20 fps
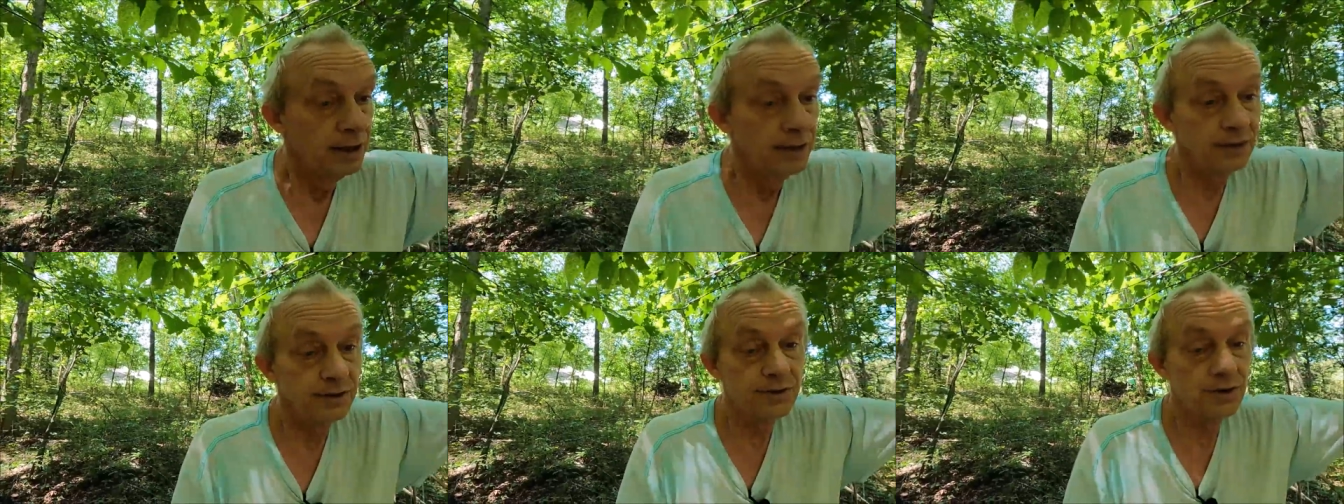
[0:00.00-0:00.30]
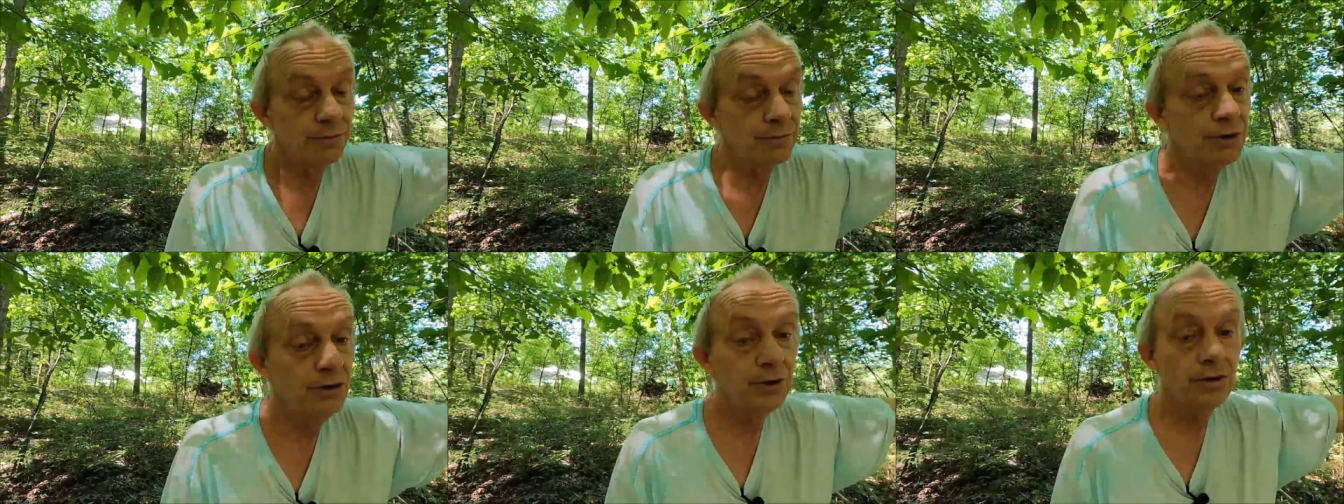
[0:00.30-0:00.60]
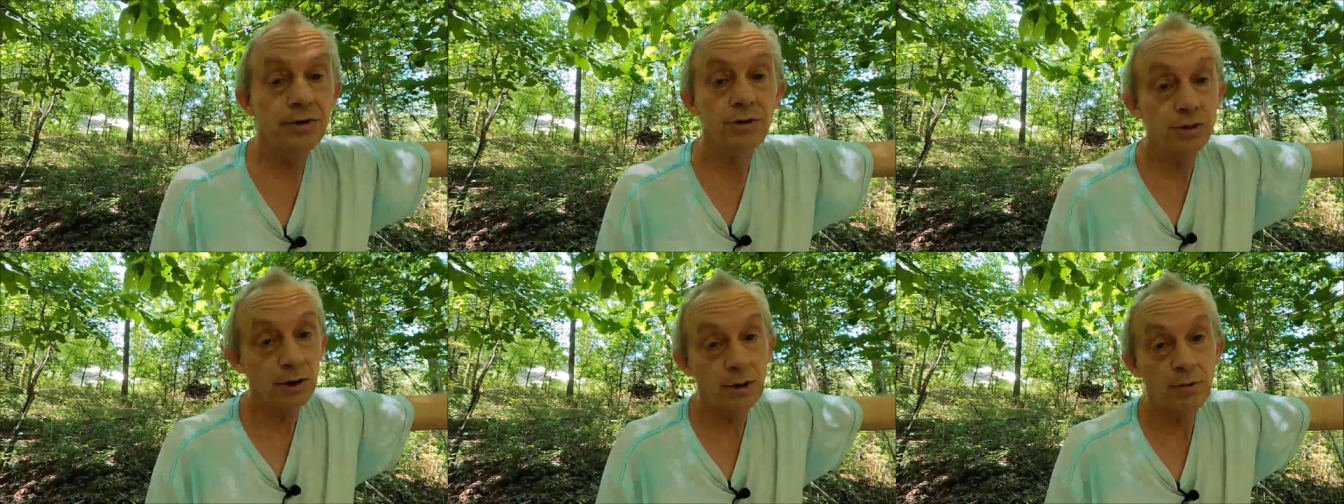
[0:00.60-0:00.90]
In the summer
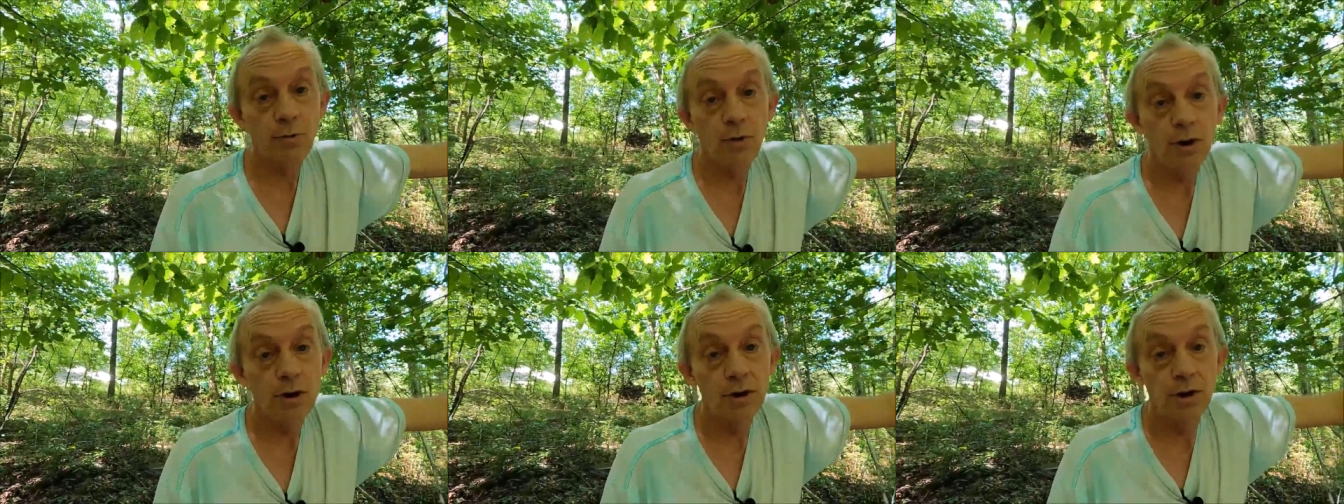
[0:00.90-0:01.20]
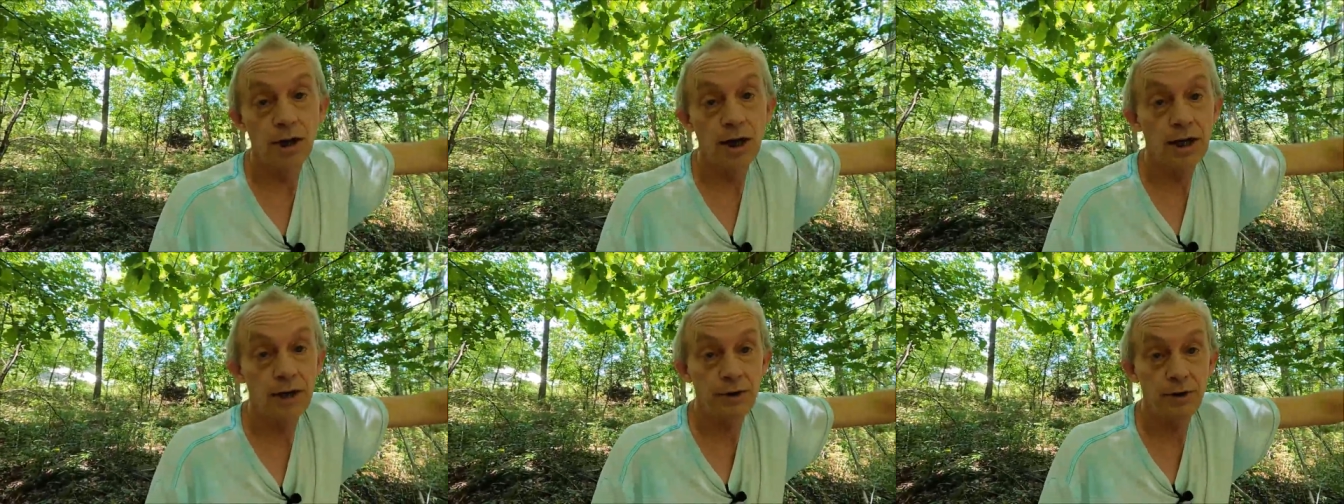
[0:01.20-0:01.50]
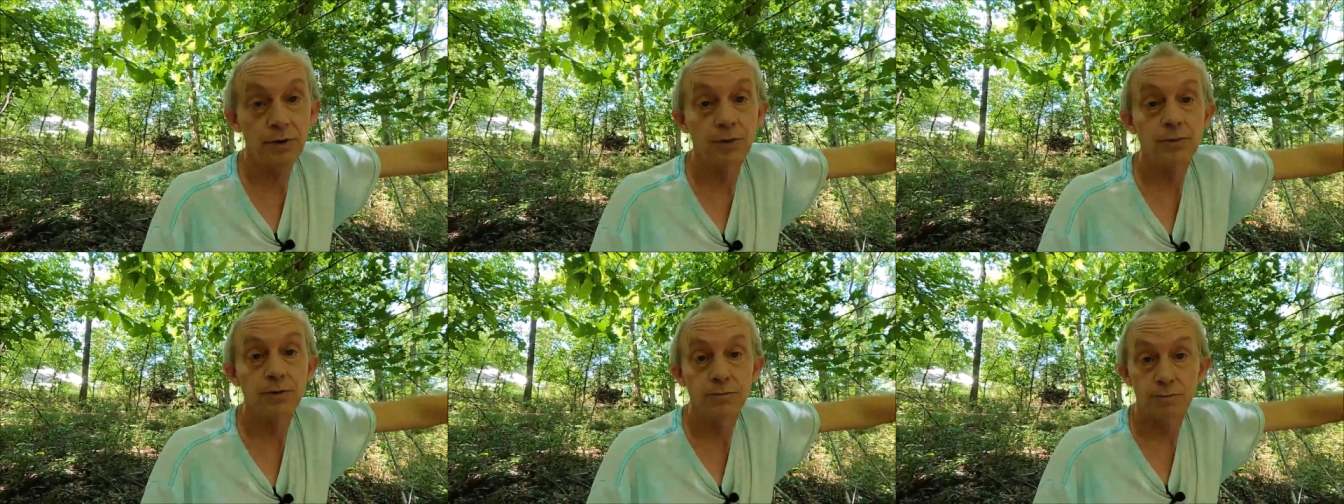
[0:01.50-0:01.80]
you can drink water
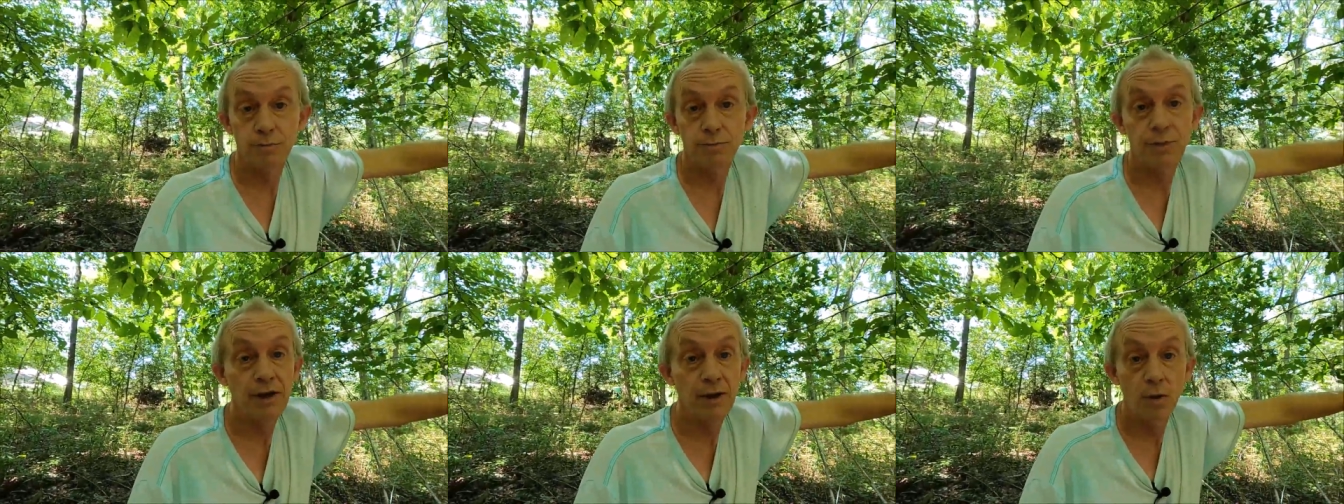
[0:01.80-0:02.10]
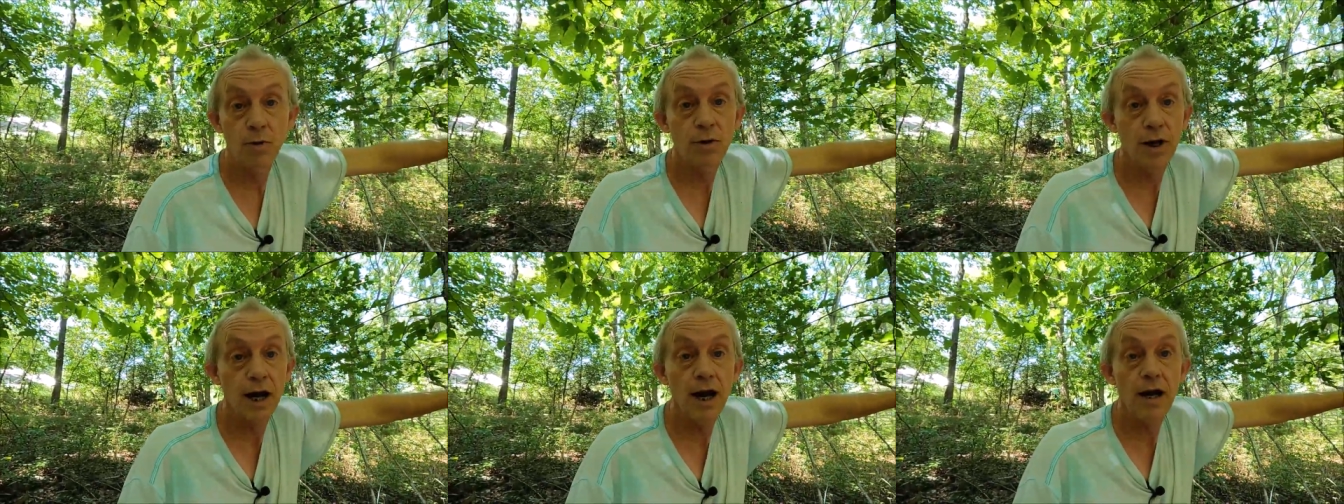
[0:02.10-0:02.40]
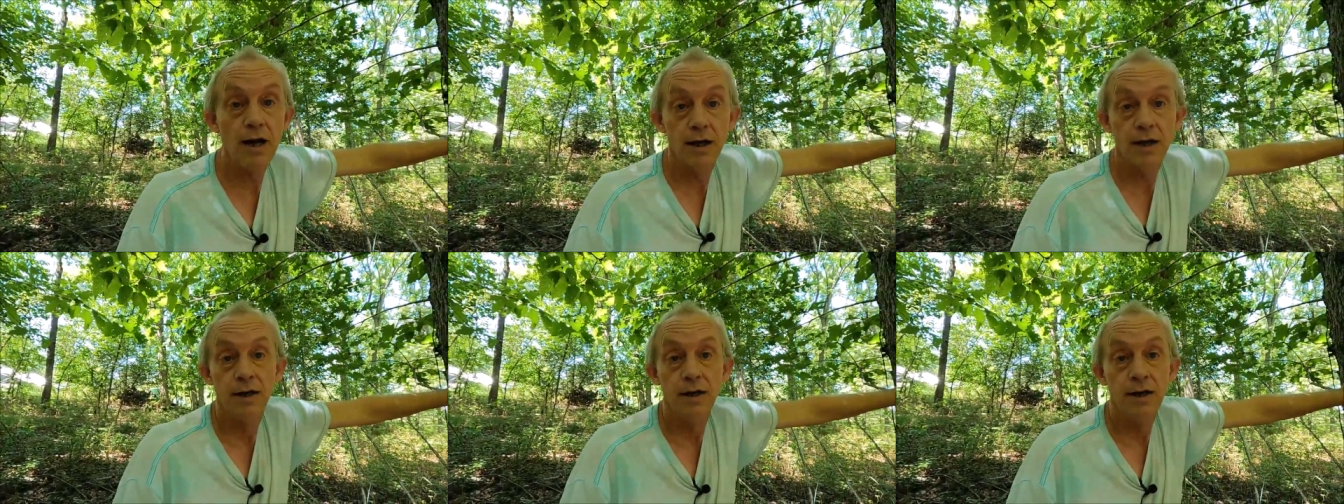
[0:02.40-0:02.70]
and you'll be
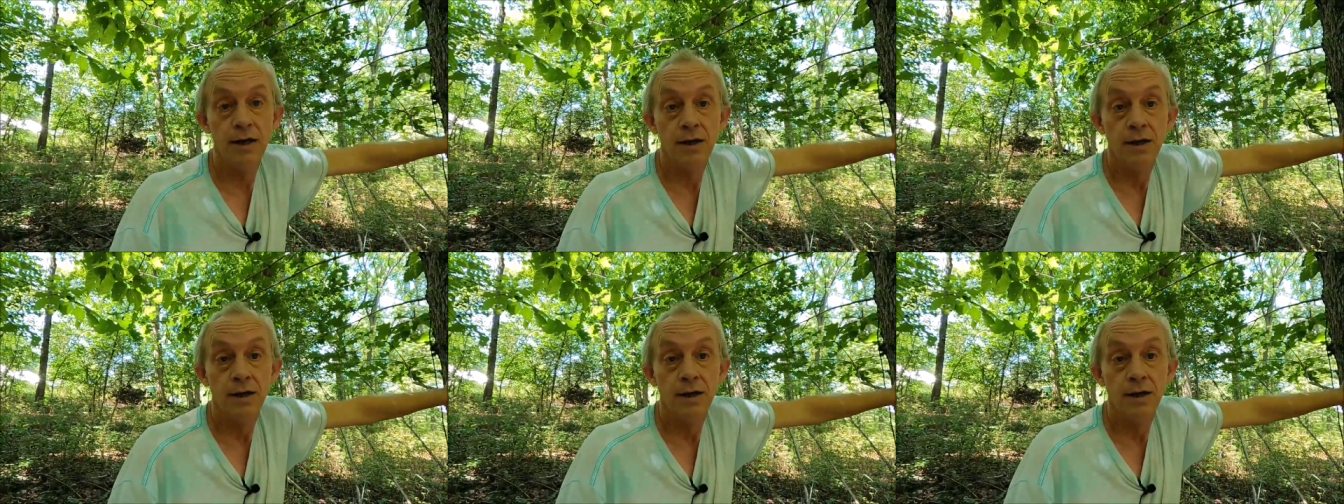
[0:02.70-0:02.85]
okay.